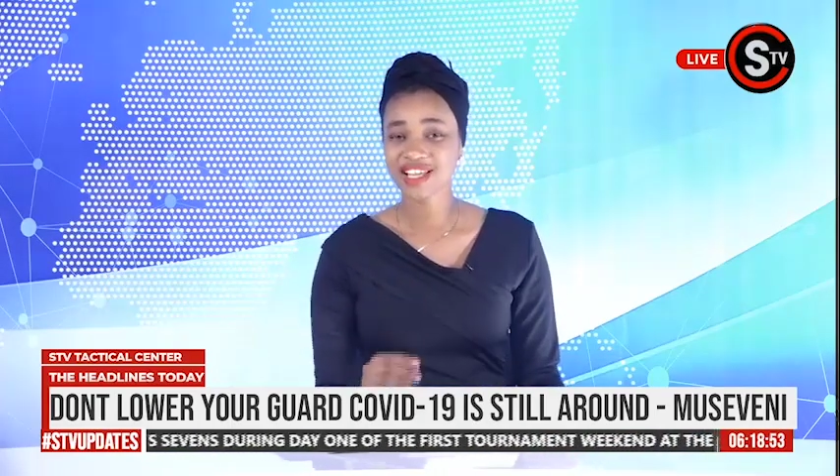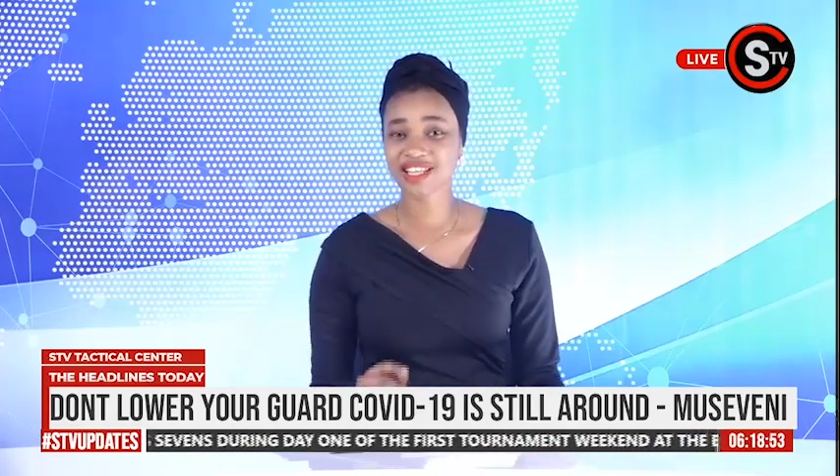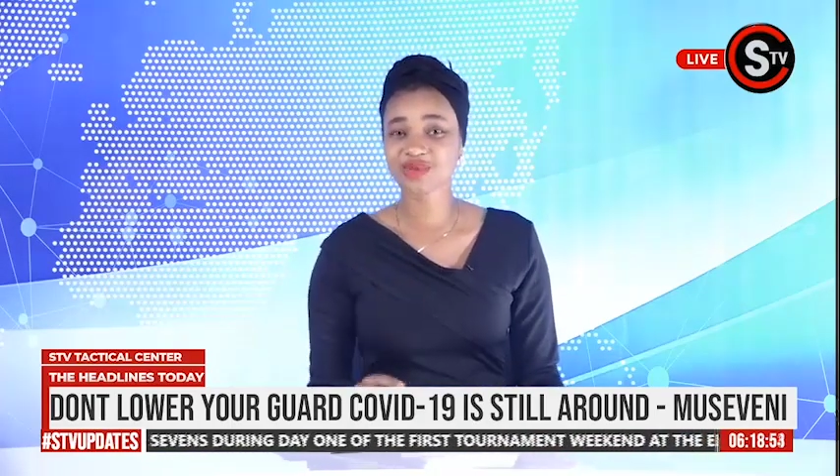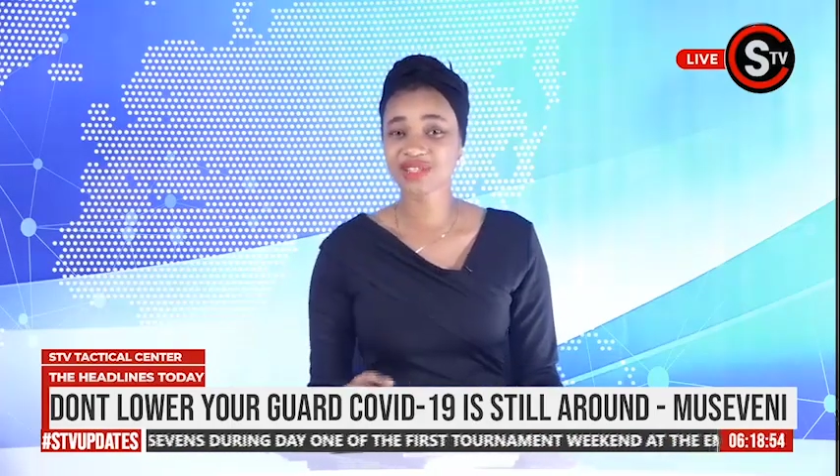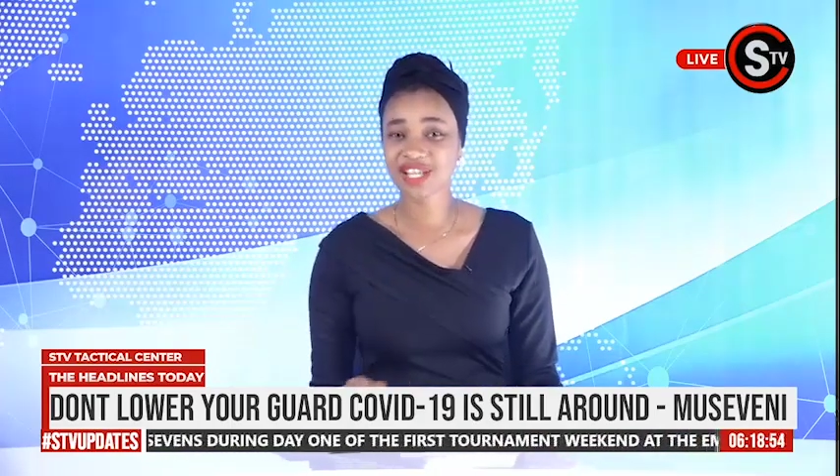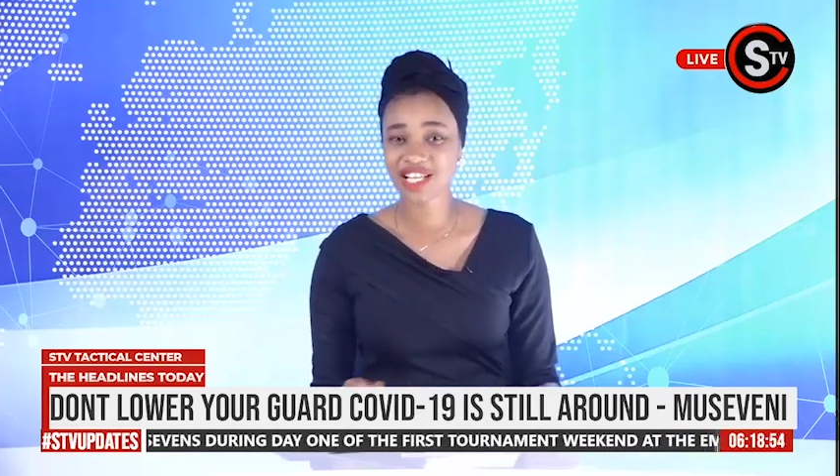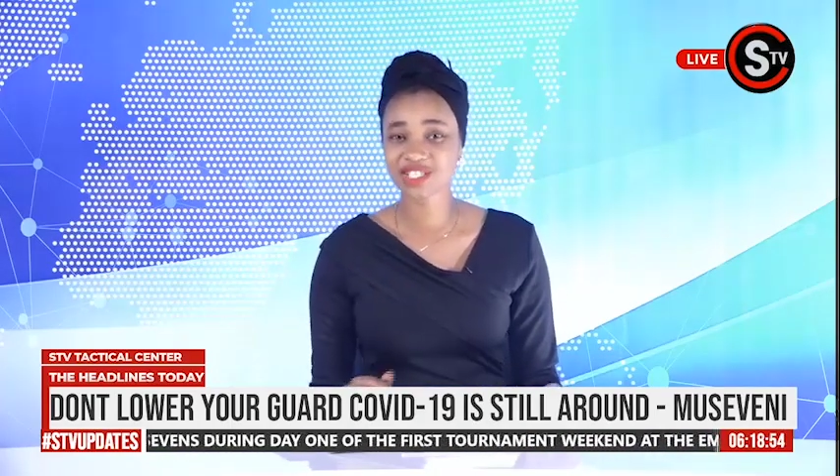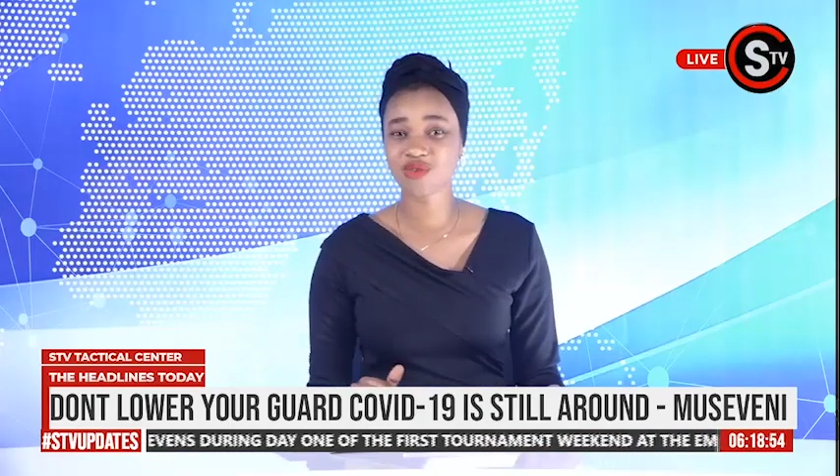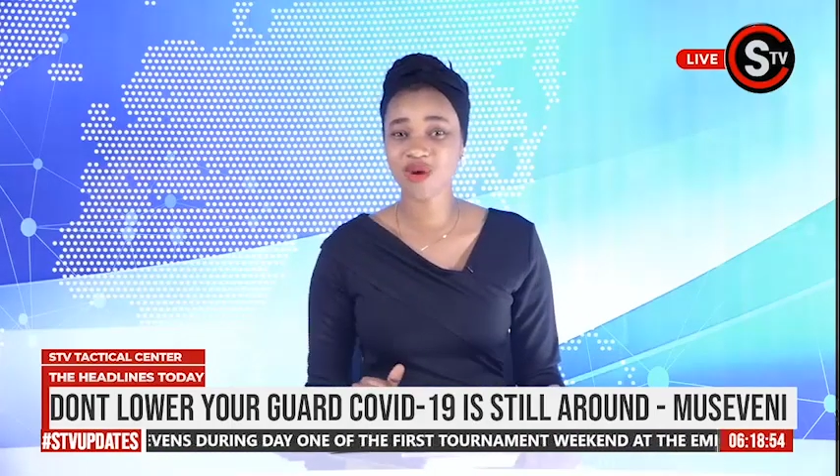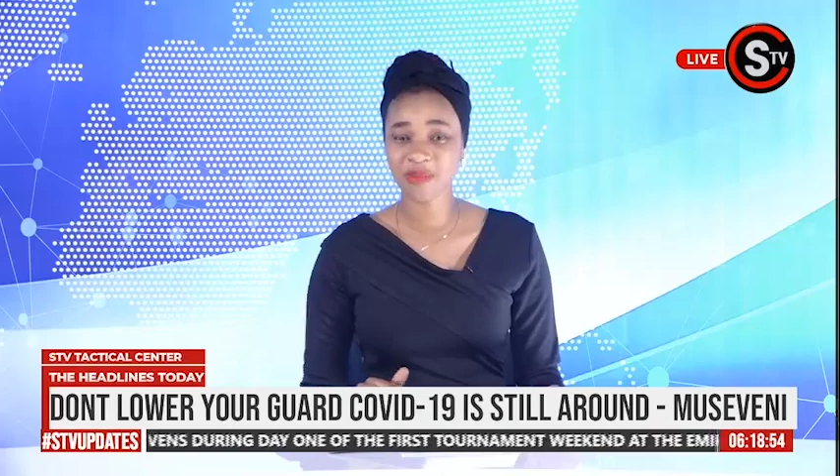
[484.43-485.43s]
that will
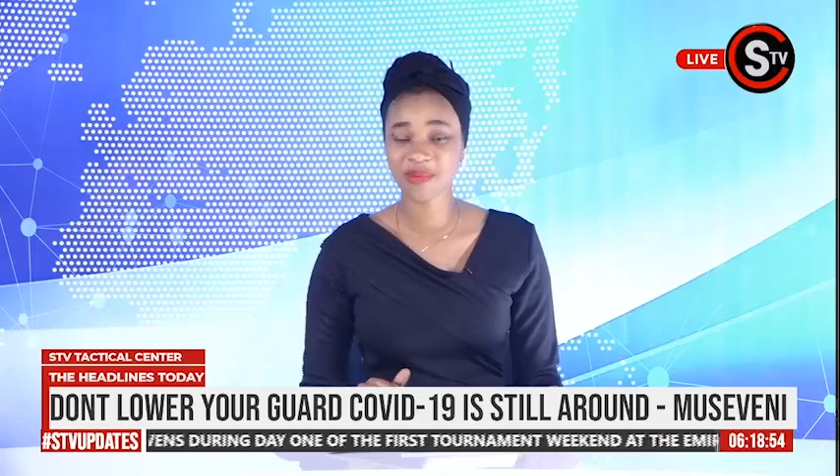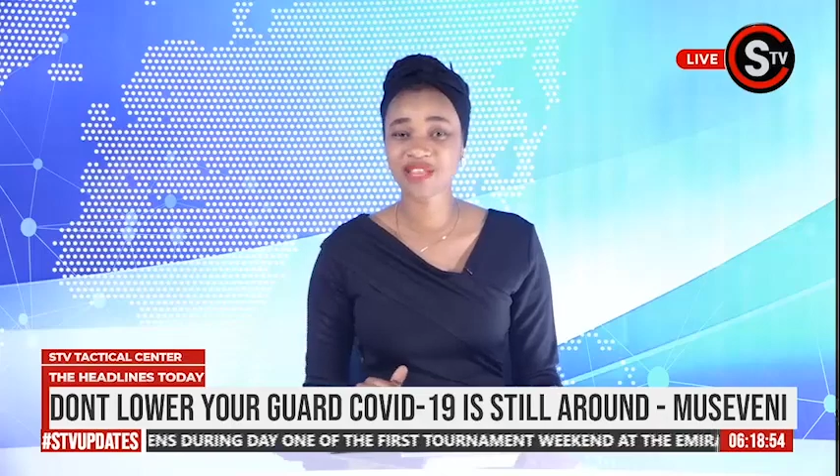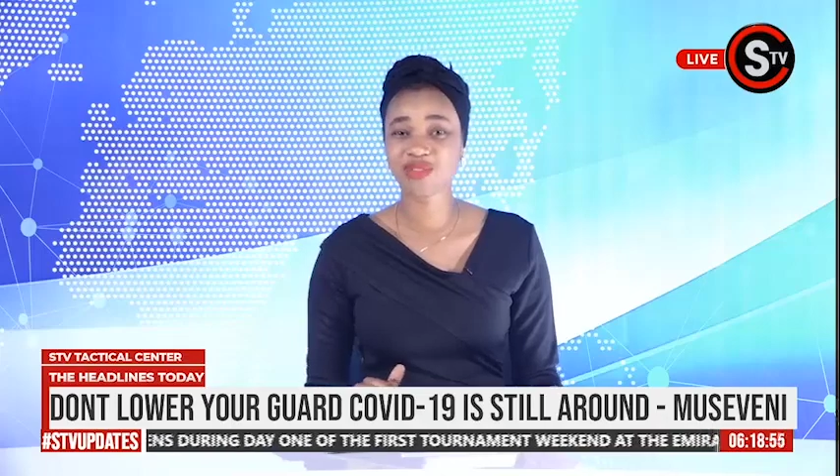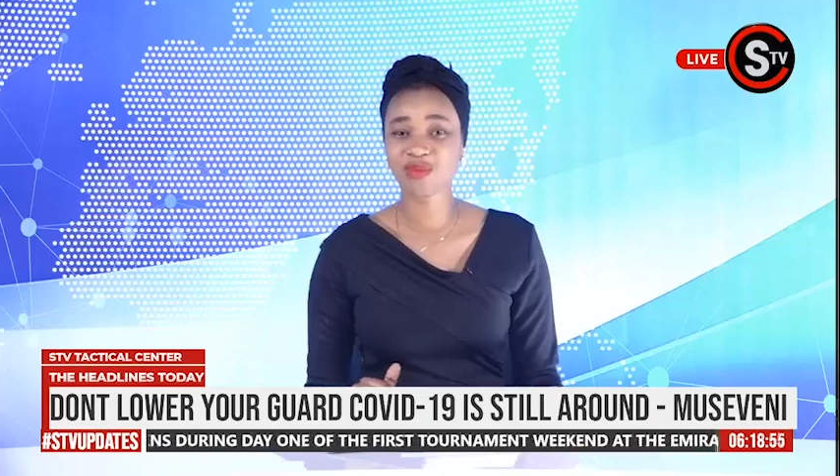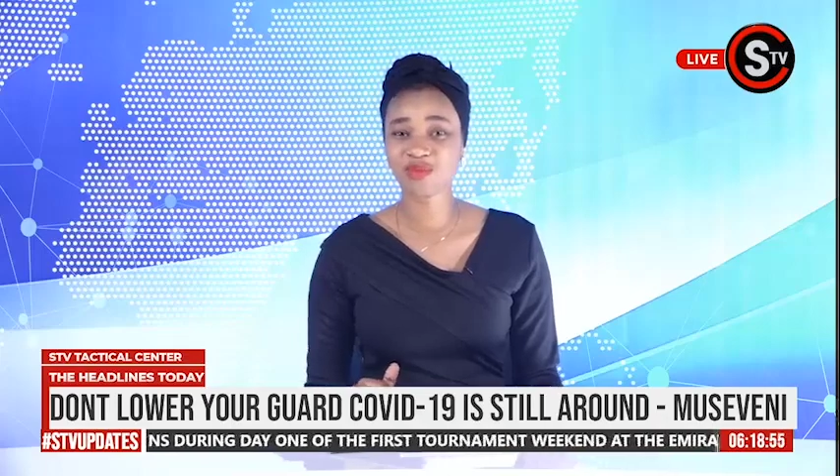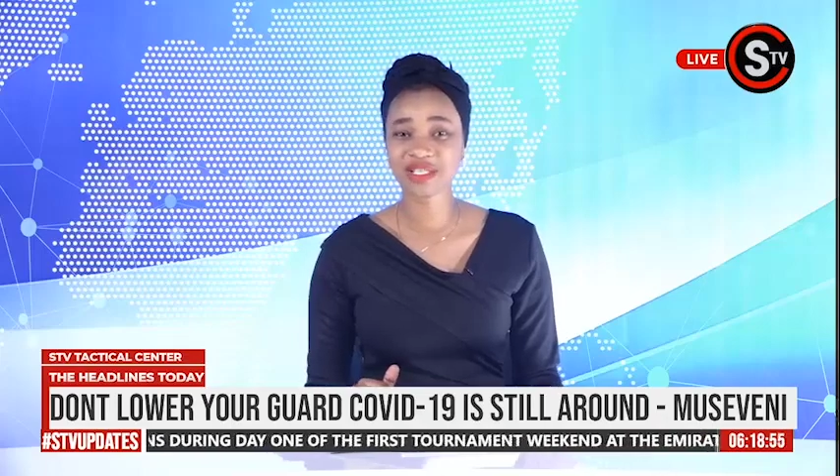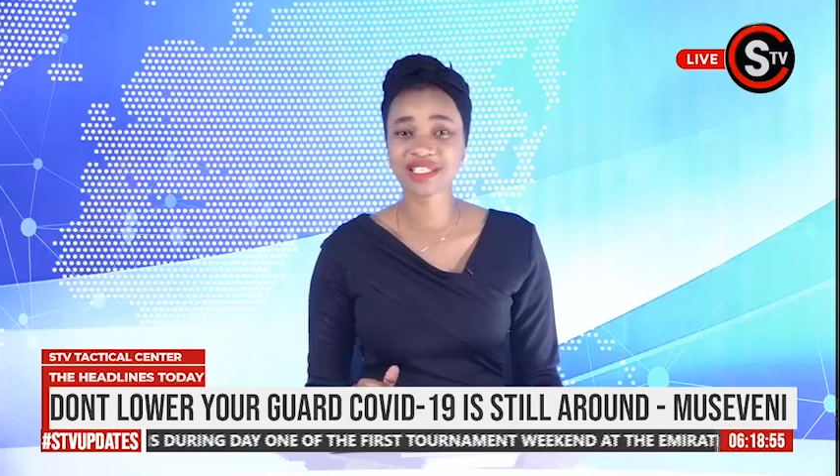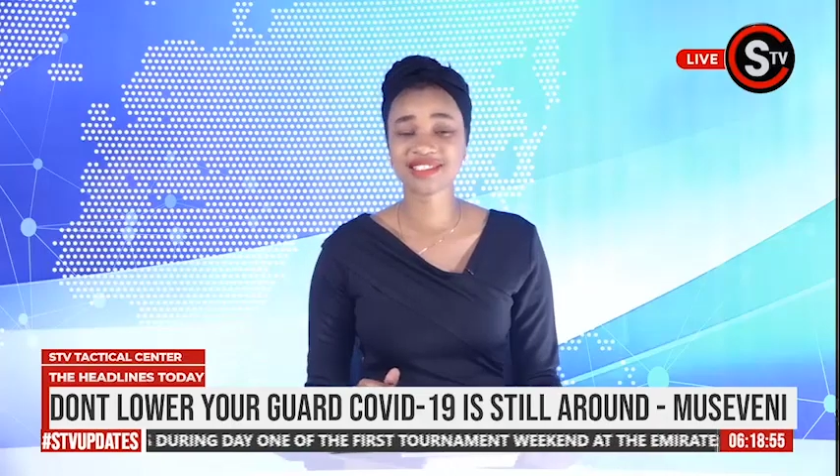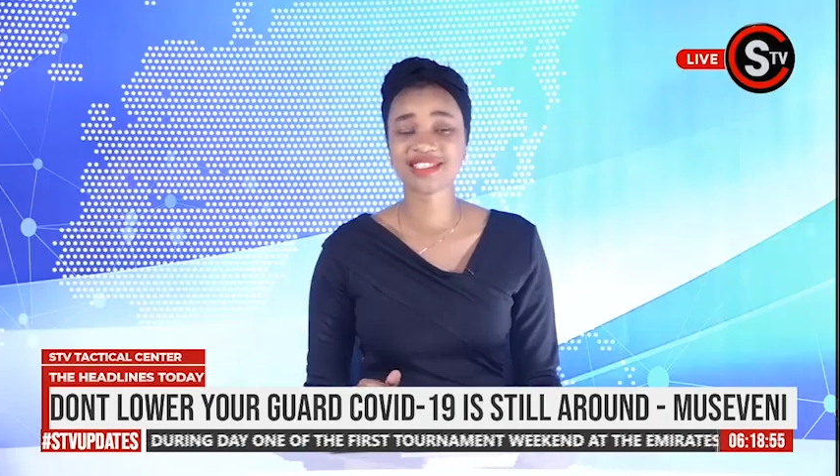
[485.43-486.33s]
get you up in the morning